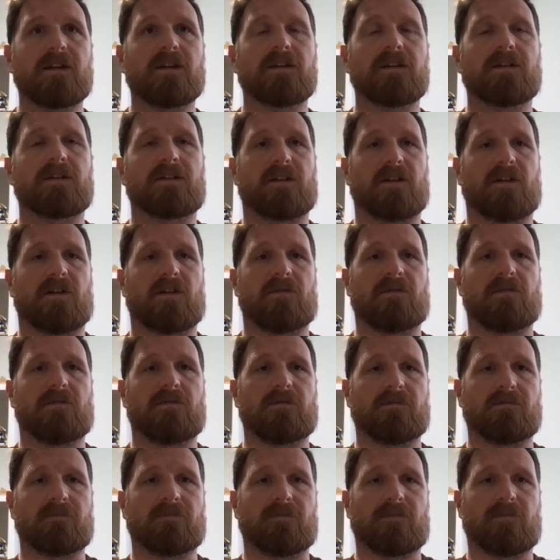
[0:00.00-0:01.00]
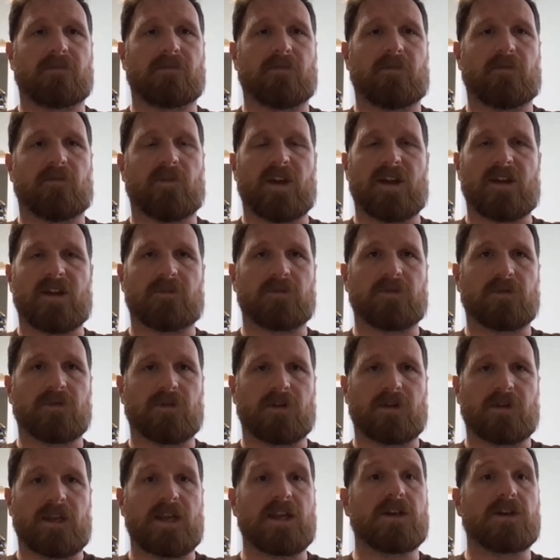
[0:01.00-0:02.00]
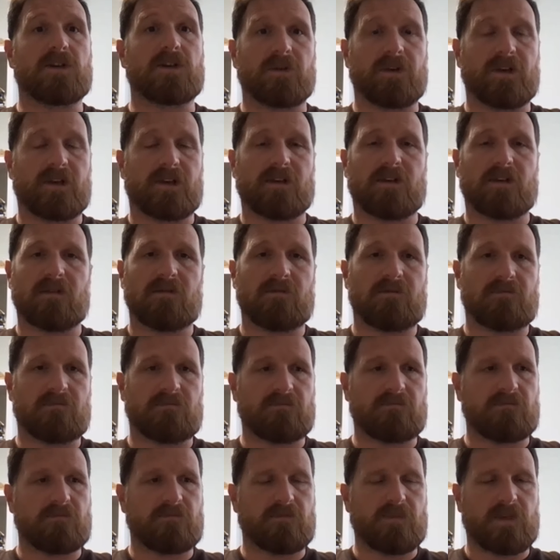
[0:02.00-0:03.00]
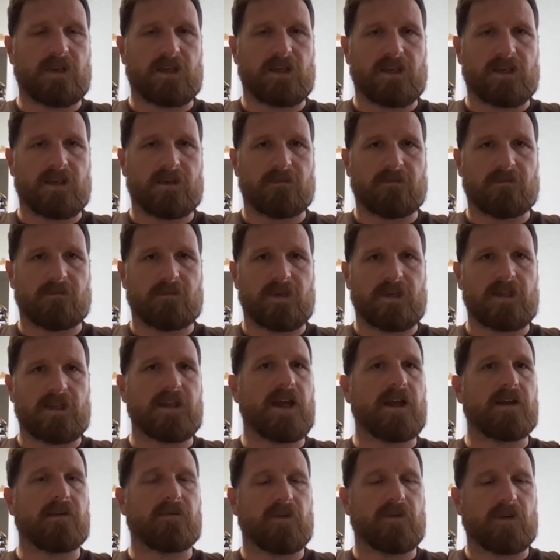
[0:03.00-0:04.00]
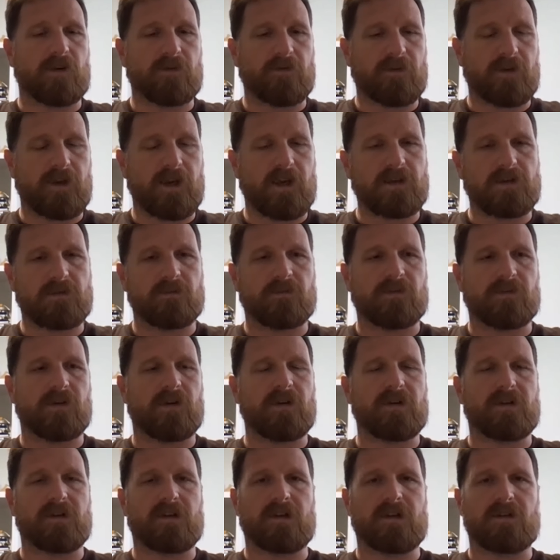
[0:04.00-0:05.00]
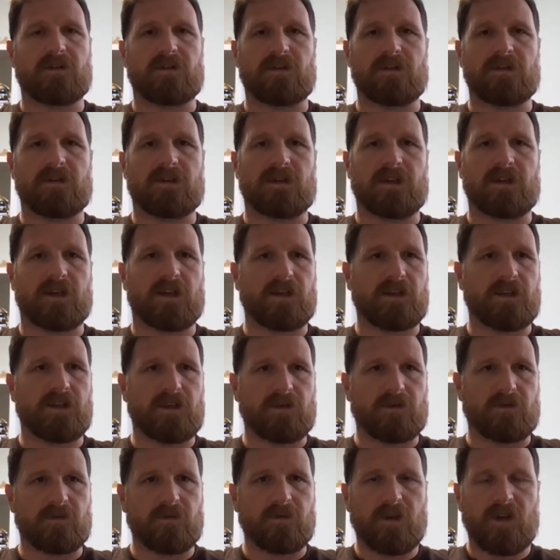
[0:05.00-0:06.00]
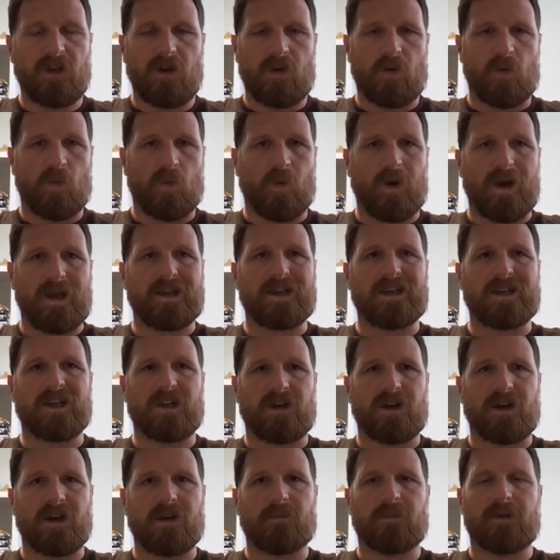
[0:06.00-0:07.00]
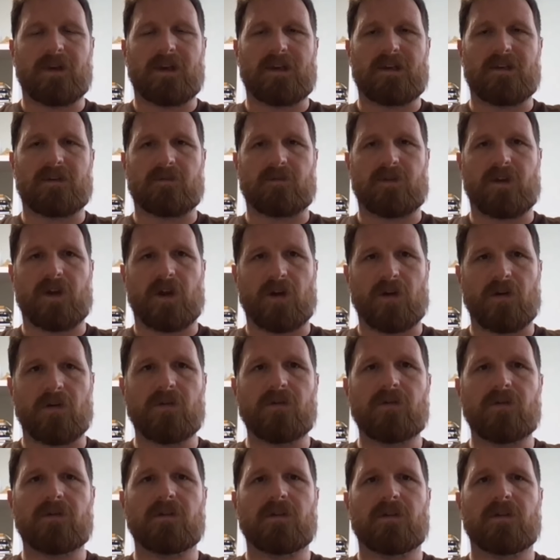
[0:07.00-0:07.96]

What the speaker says: So Facebook, in doing so, in that verification process, you just get a little one-line piece of code,